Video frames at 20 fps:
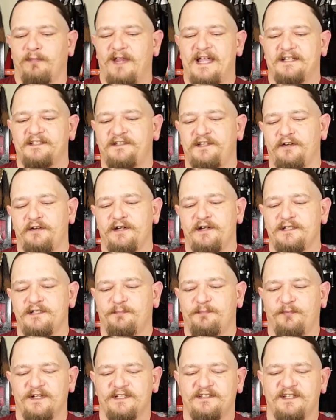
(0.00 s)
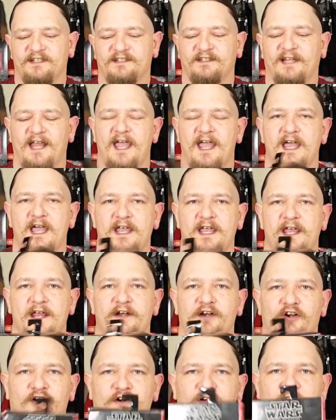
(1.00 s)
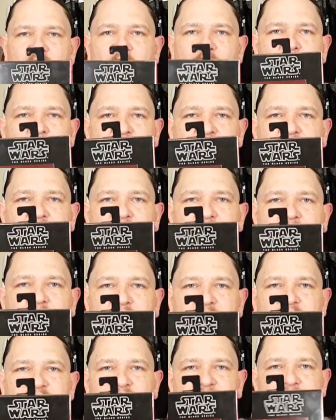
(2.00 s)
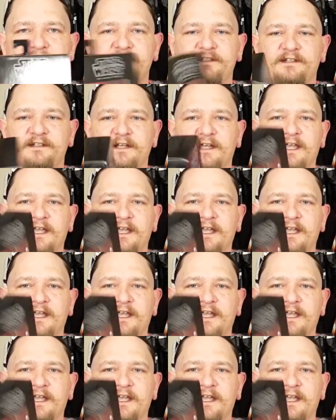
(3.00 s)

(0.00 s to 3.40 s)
Black Series Princess Leia in her Hoth outfit.